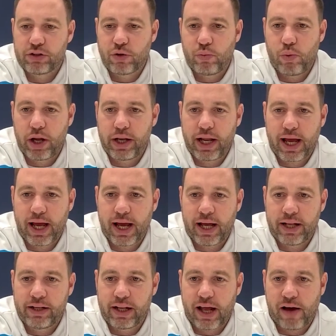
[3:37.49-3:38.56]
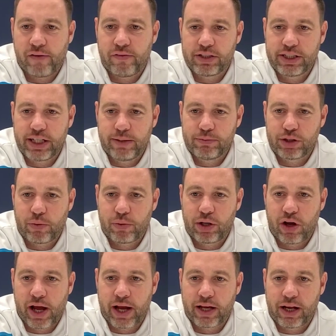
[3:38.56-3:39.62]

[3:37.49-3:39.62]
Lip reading: on one hand at other teams I would like